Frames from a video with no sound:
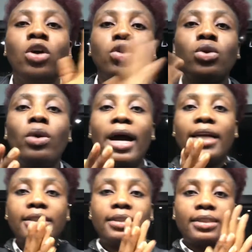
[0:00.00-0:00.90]
So
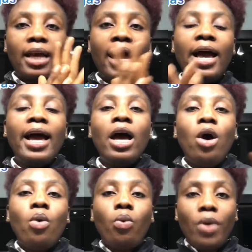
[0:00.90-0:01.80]
guys,
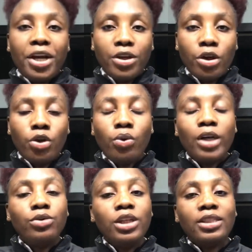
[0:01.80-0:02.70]
when you are
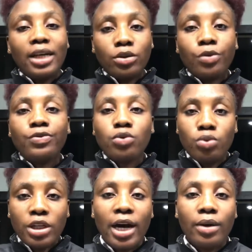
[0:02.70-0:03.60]
doing a tax of
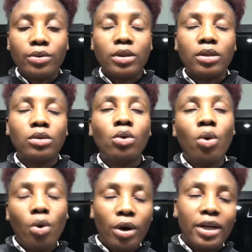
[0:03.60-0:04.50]
2000
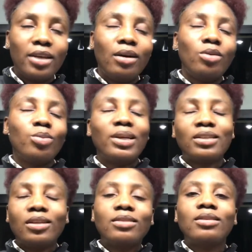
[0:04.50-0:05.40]
coin, automatically
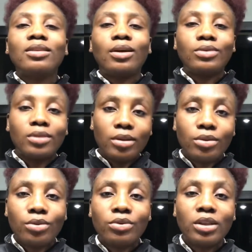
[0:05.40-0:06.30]

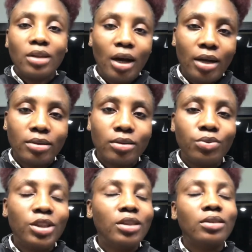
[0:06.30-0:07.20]
3600 tax,
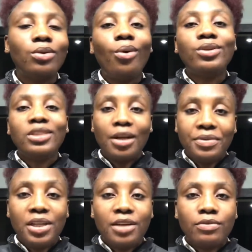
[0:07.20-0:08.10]
which is the ordinary
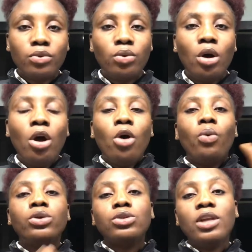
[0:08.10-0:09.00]
level.
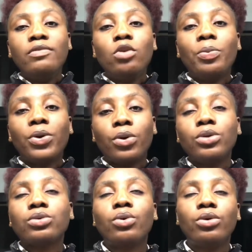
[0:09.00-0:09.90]
Once you level up your coin to
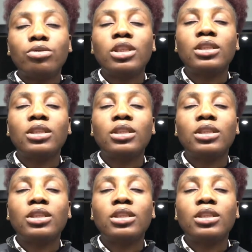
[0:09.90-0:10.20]
100,000,